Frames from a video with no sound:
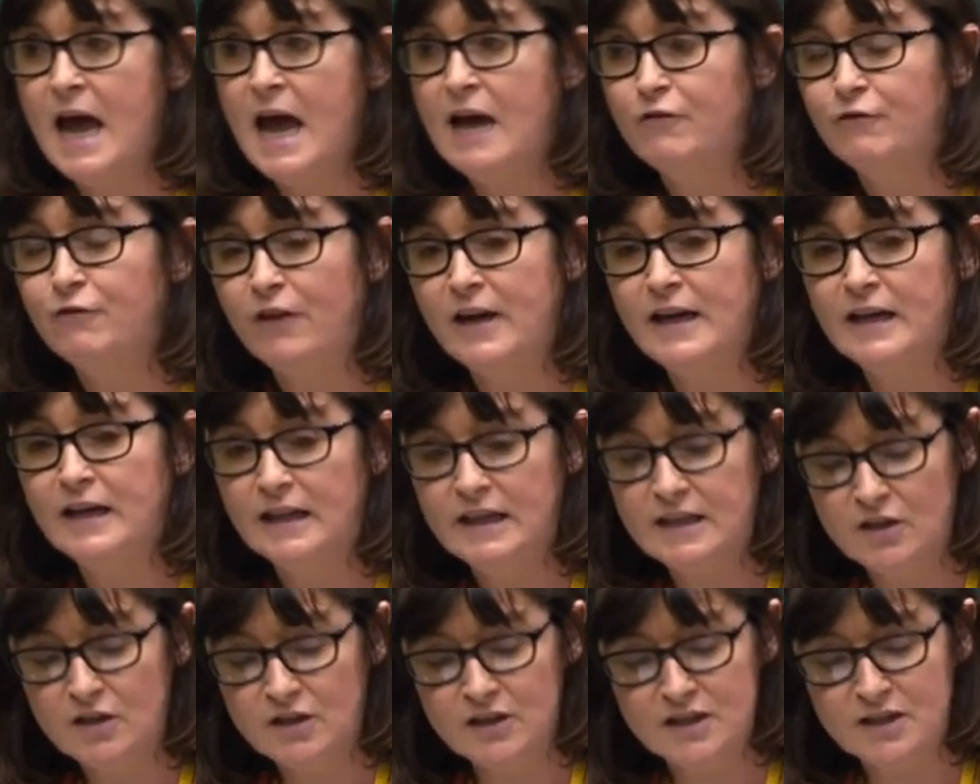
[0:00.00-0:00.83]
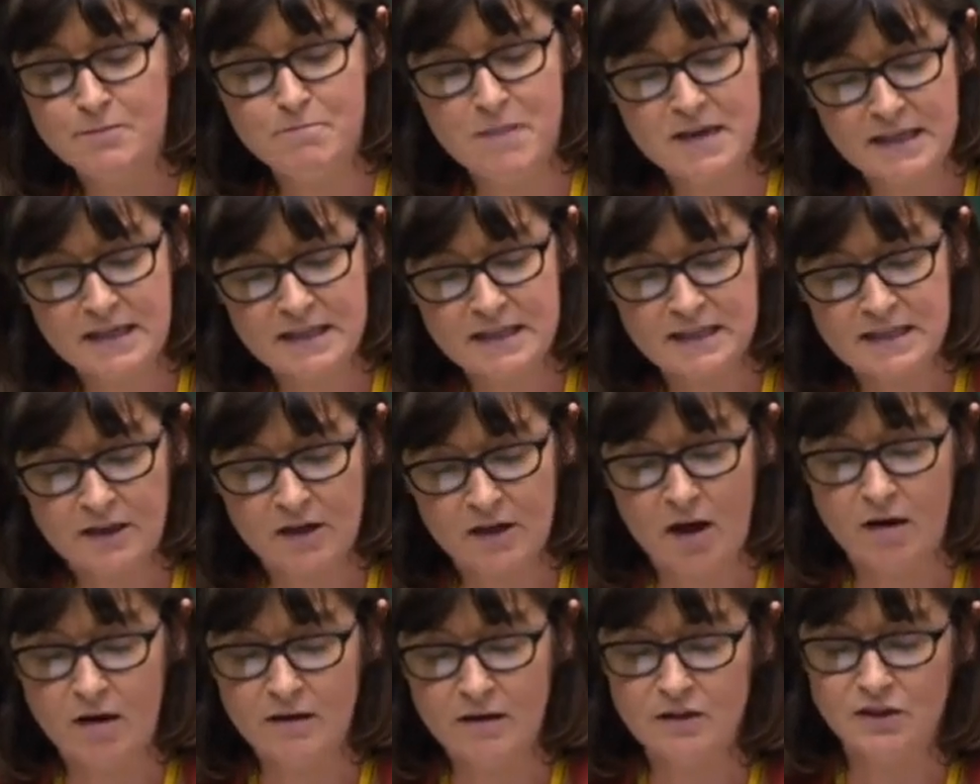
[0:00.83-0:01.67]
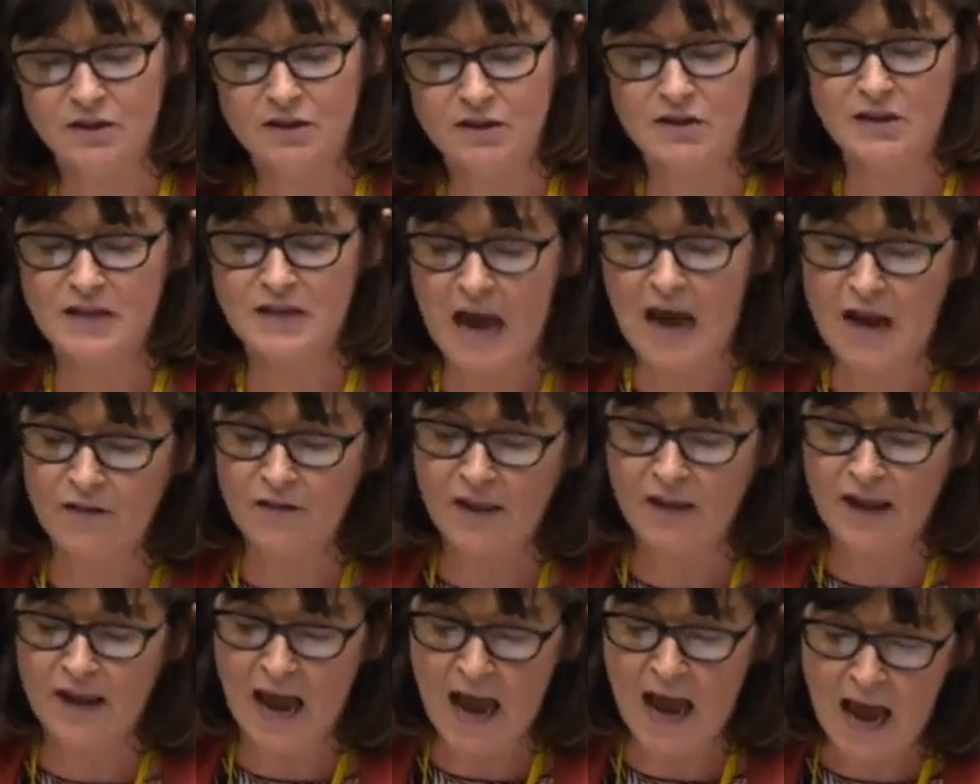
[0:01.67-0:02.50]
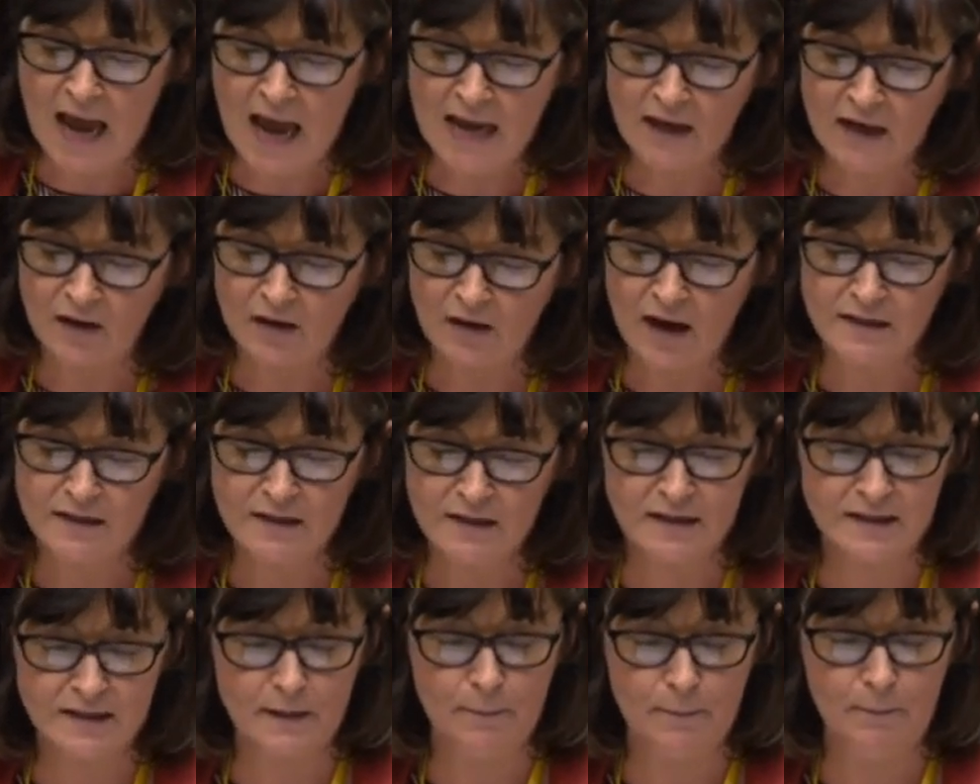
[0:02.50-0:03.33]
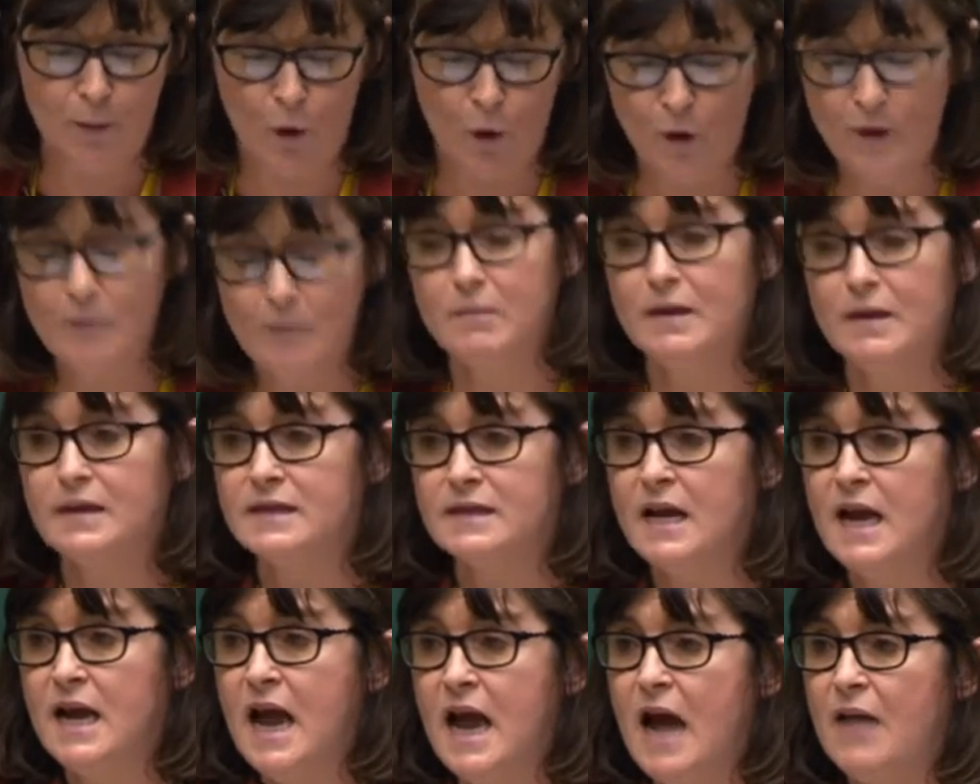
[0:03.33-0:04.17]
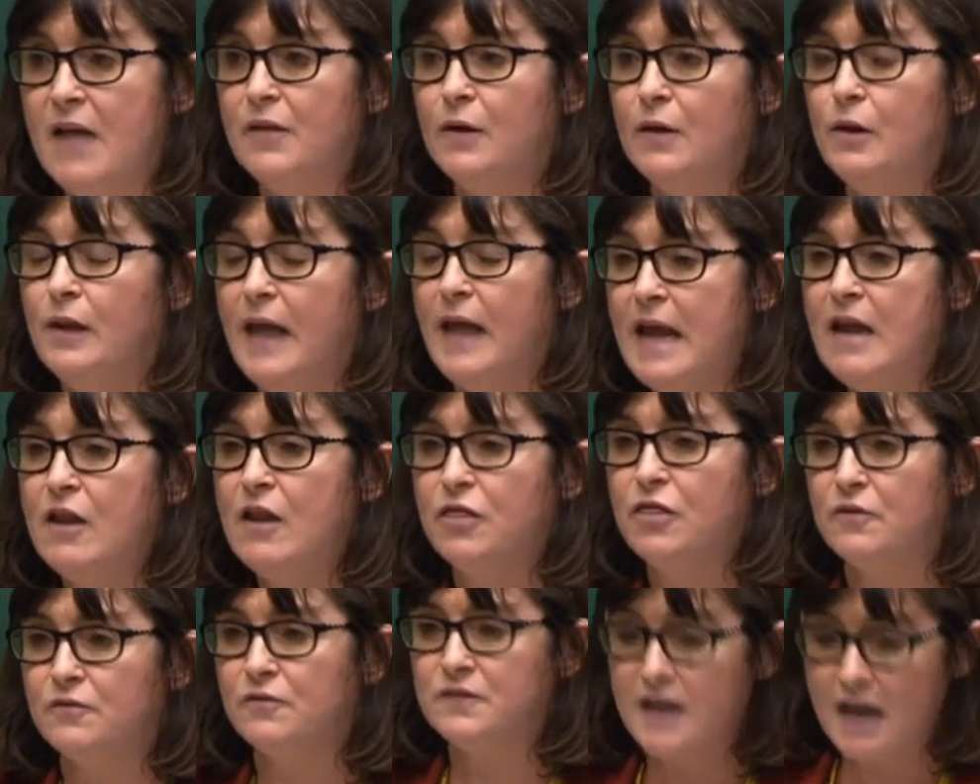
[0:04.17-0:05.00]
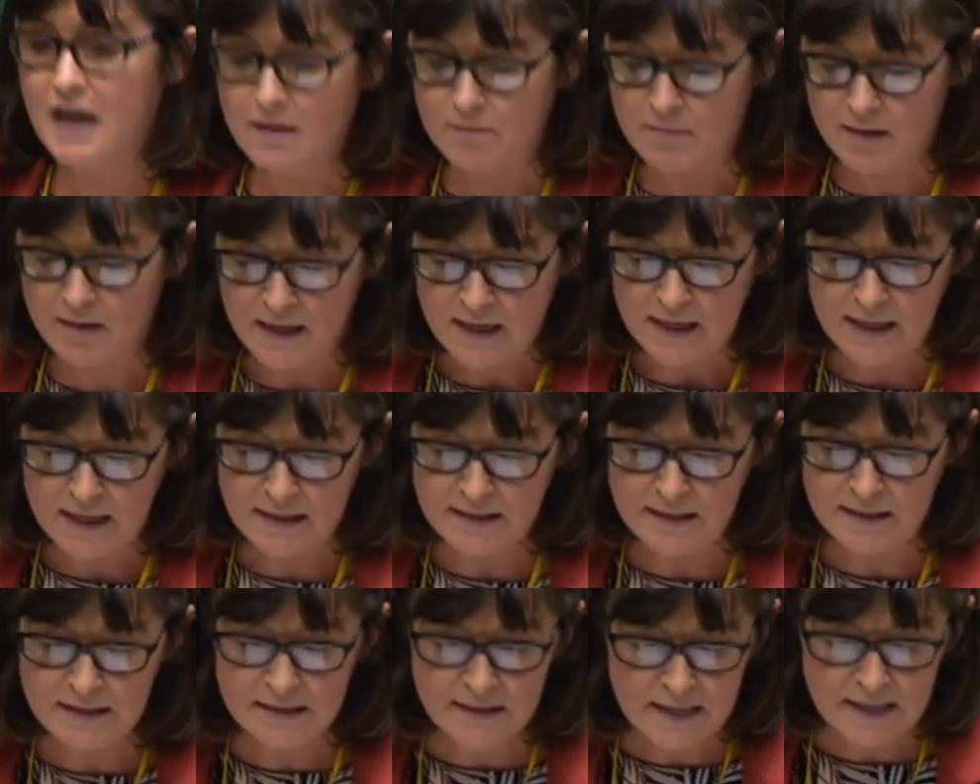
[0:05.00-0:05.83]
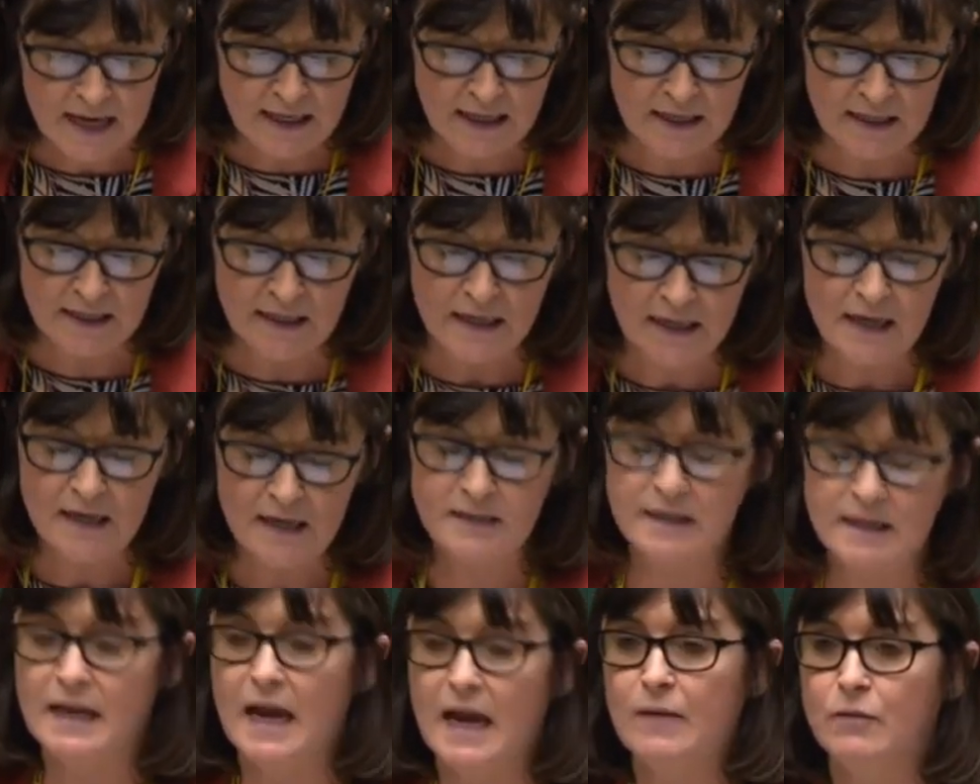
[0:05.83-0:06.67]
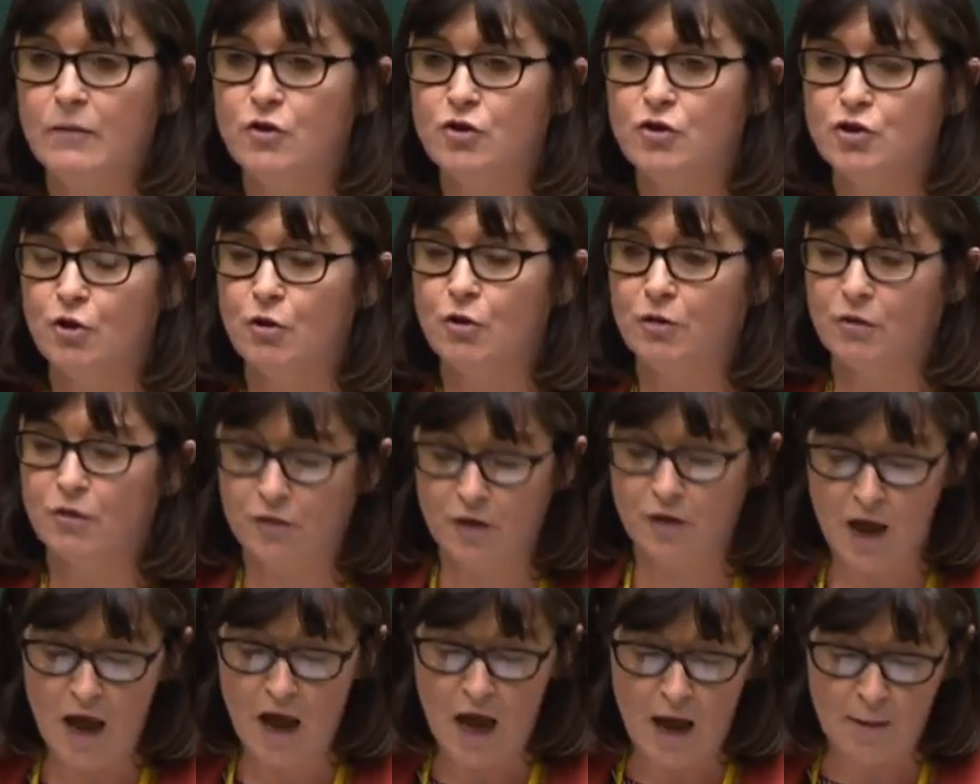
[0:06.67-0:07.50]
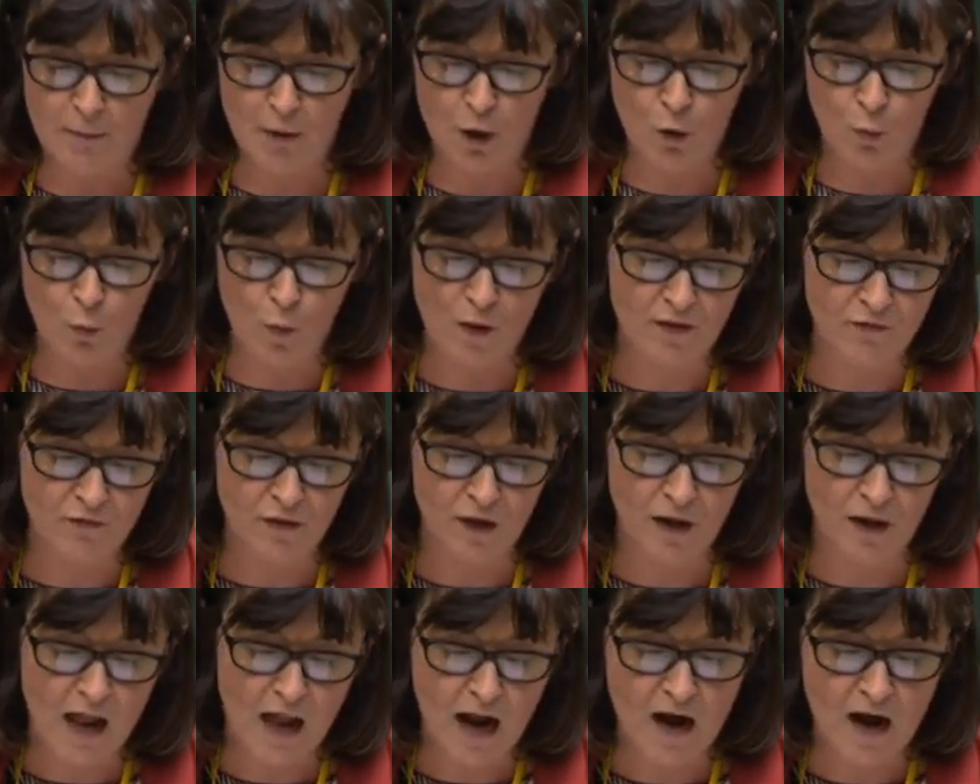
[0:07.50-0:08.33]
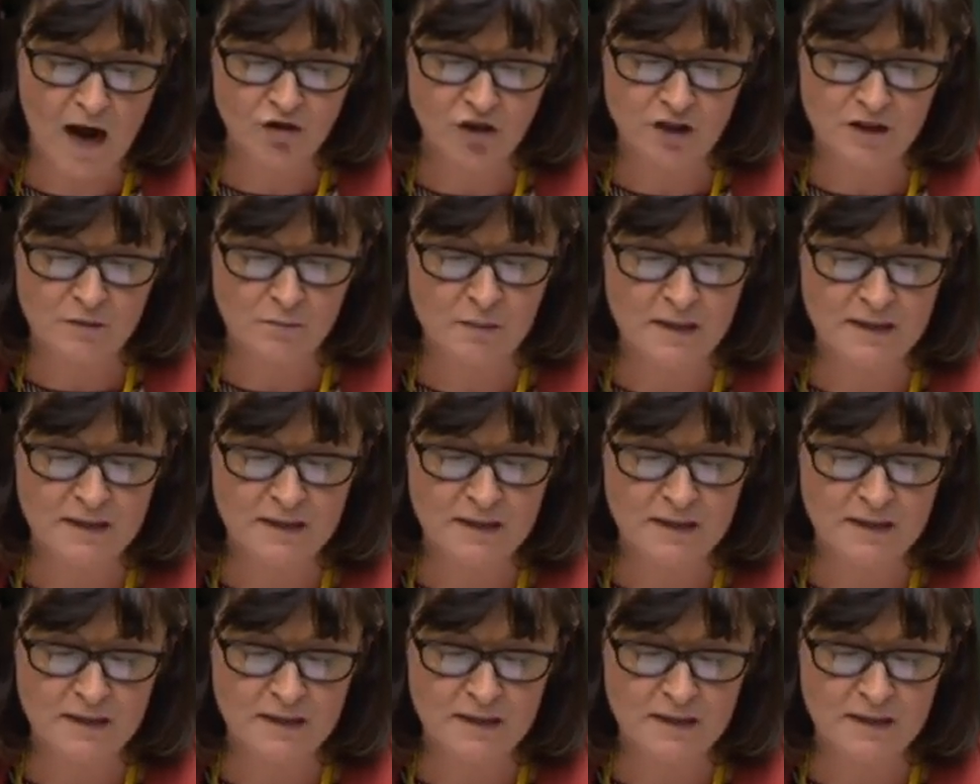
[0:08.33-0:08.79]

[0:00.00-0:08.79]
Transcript: And finally, does the Minister understand the anger and disappointment at the length of time it is taking to get the truth about one of the largest